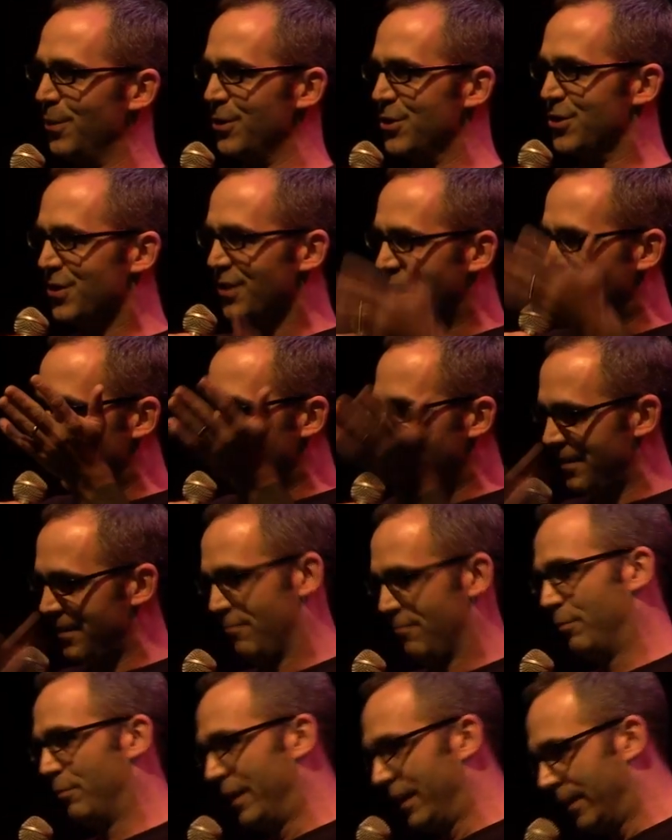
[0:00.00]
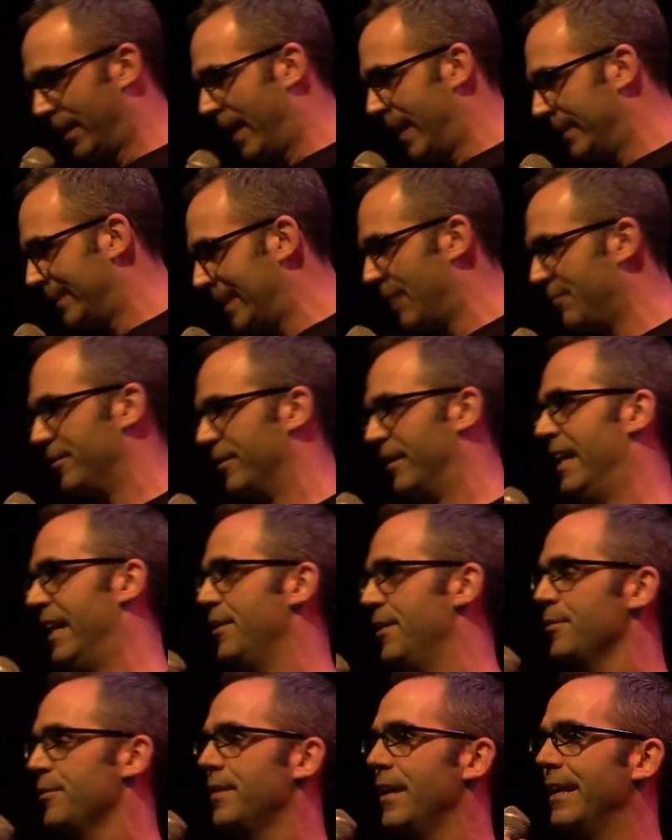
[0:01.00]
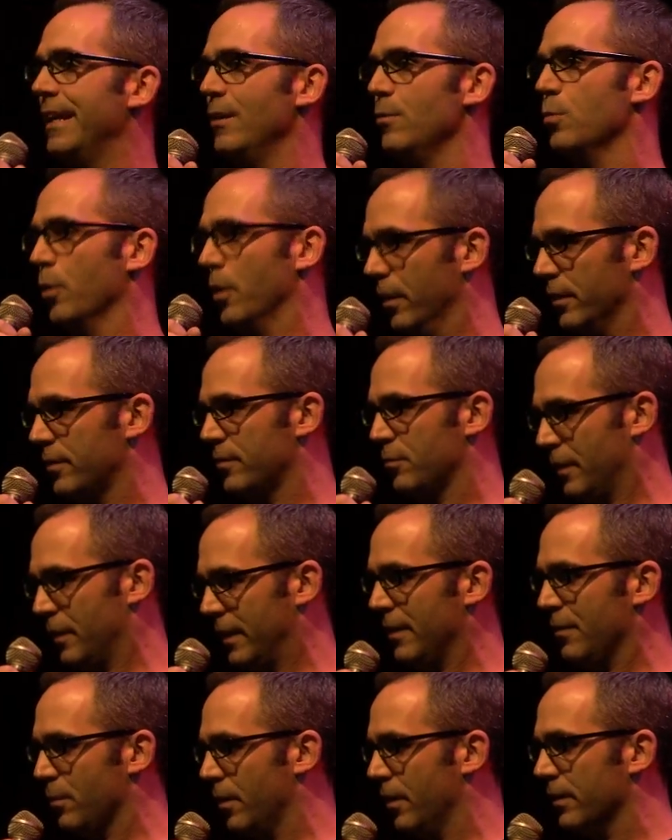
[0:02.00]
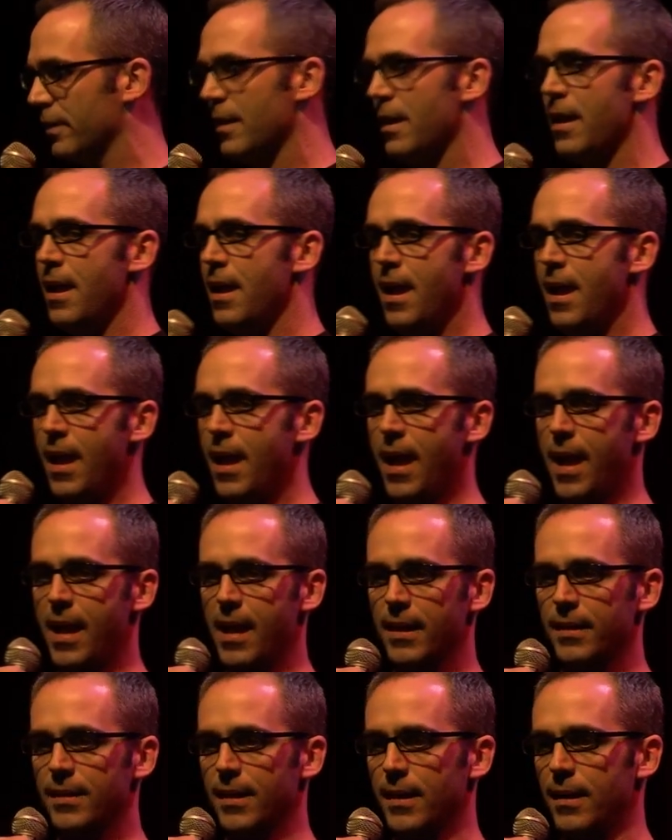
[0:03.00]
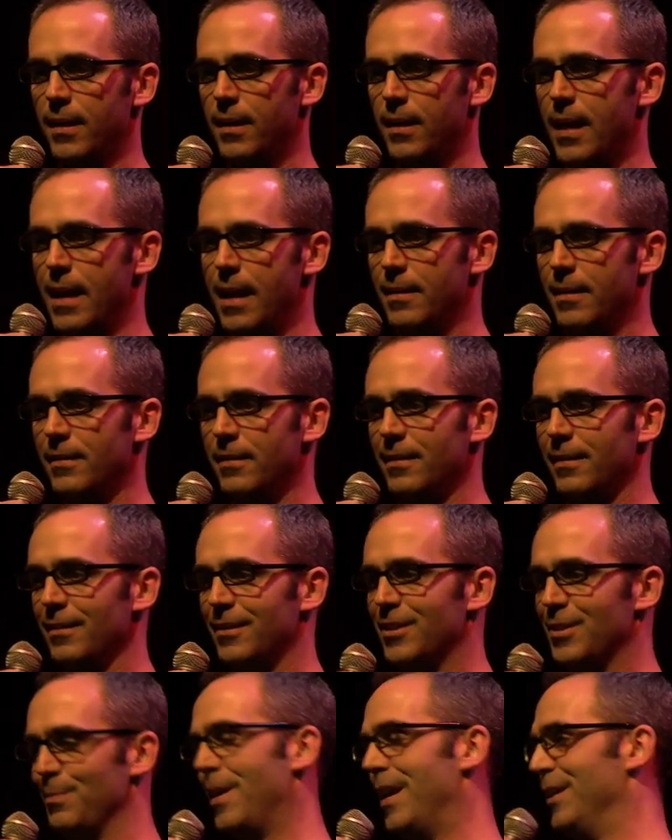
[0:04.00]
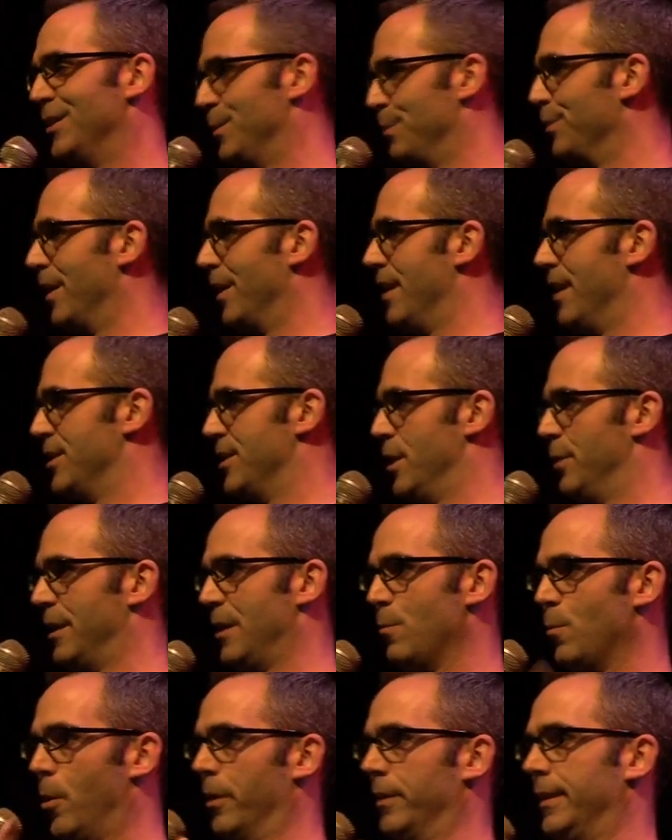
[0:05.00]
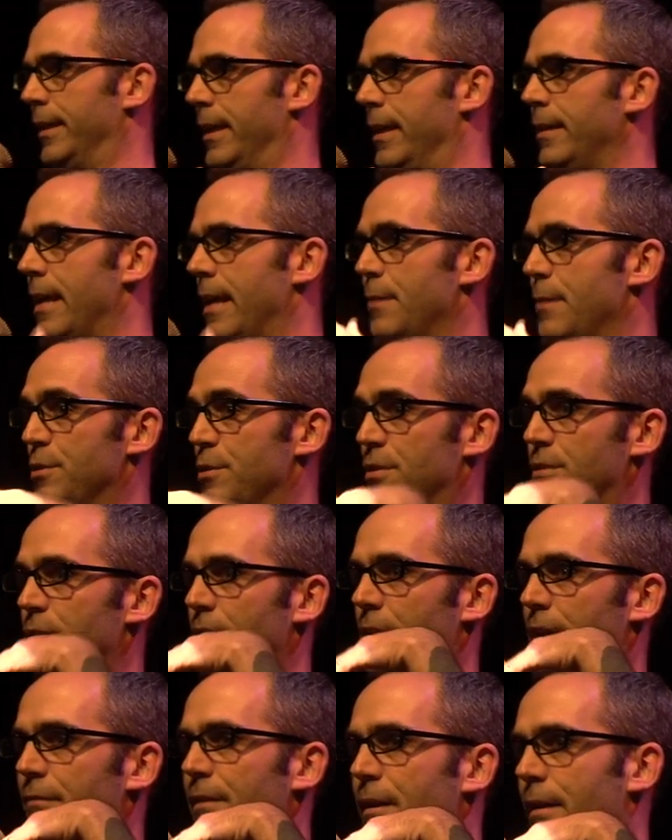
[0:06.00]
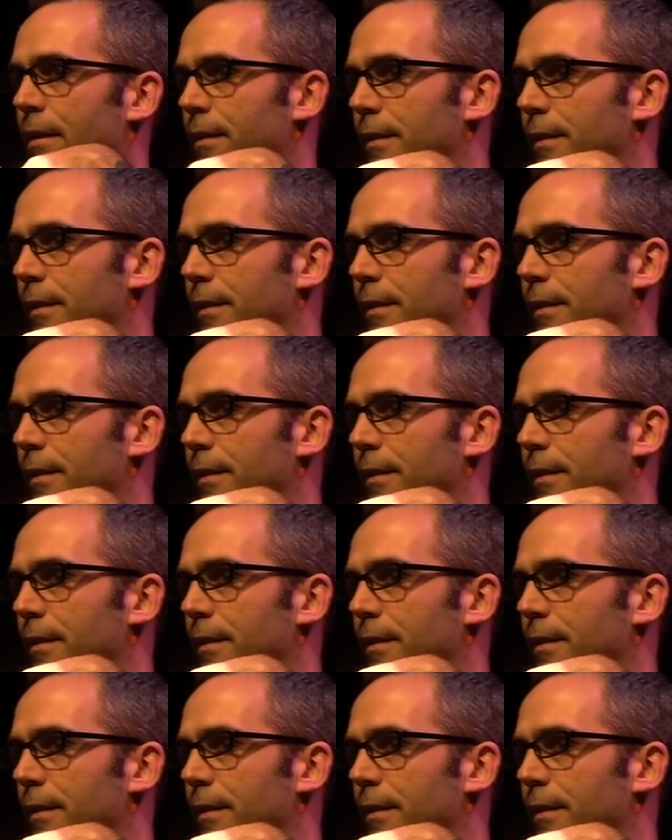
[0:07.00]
which I realized after he entered that he worked where he worked. And uh, and to my surprise, though, he walked in and he was like very